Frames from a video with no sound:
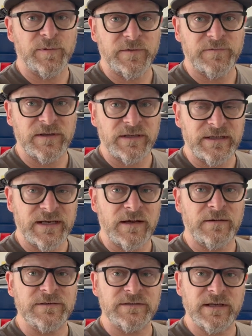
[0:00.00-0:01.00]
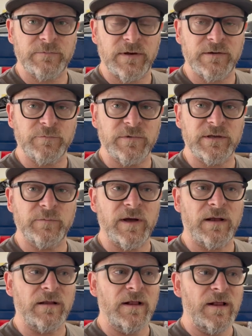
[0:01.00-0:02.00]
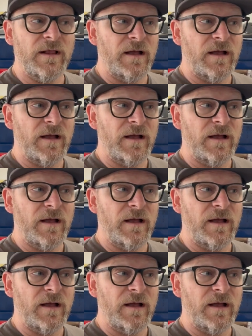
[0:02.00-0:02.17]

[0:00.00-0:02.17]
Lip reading: perfectly now, so they run really well.